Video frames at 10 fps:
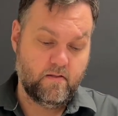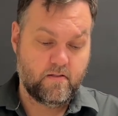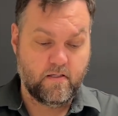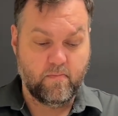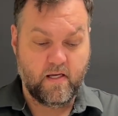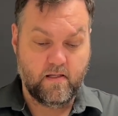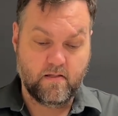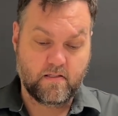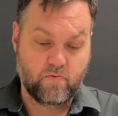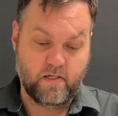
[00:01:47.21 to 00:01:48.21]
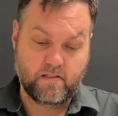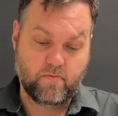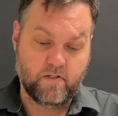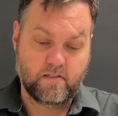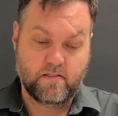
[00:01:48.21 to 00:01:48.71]
to me, the sweet
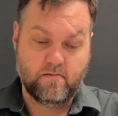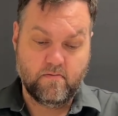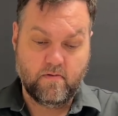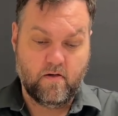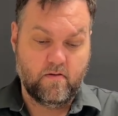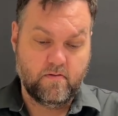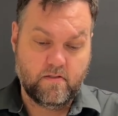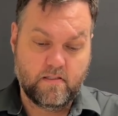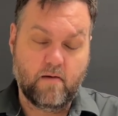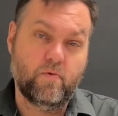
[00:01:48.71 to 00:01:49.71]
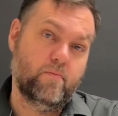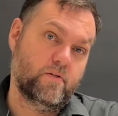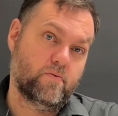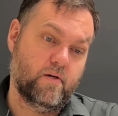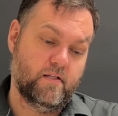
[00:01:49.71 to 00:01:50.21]
spot's somewhere
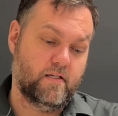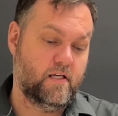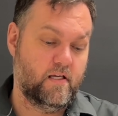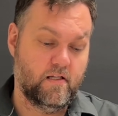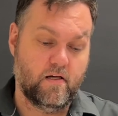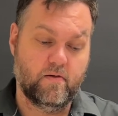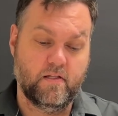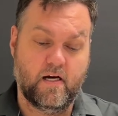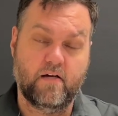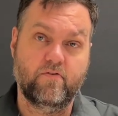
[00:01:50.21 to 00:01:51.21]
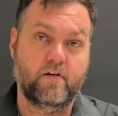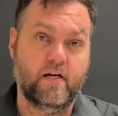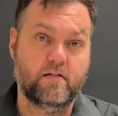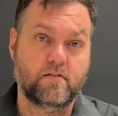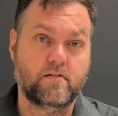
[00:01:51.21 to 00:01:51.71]
between the kilo and the 100
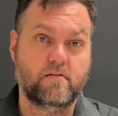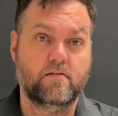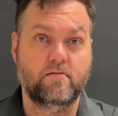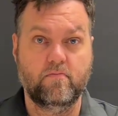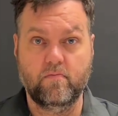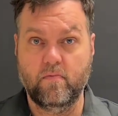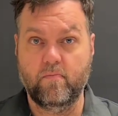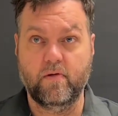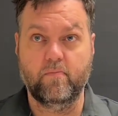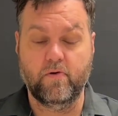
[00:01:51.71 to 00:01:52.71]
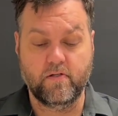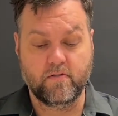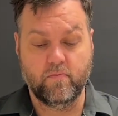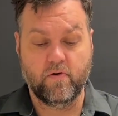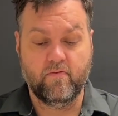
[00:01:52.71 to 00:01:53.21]
ounce. A bit of
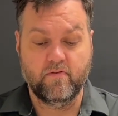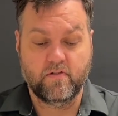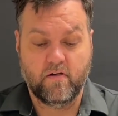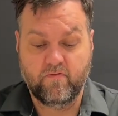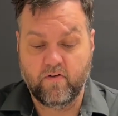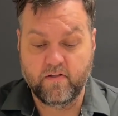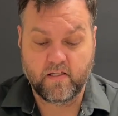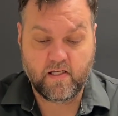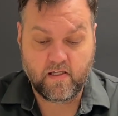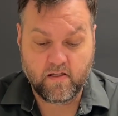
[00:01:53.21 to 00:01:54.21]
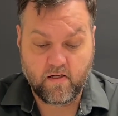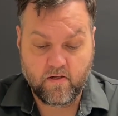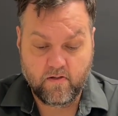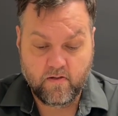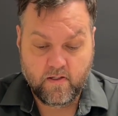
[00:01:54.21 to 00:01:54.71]
personal preference. I find the
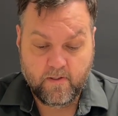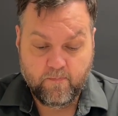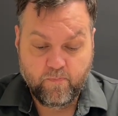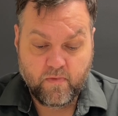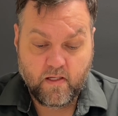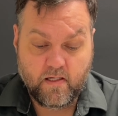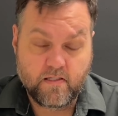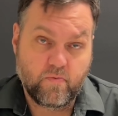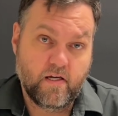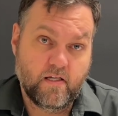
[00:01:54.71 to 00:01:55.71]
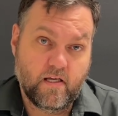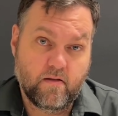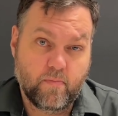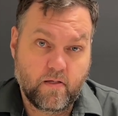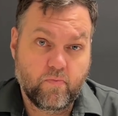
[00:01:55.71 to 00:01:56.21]
kilo is where you get
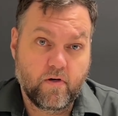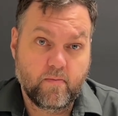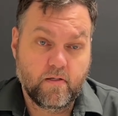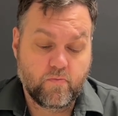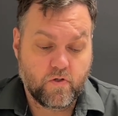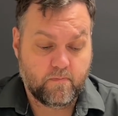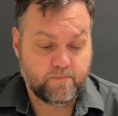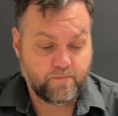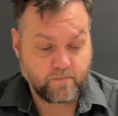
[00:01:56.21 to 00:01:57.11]
the big premium drop,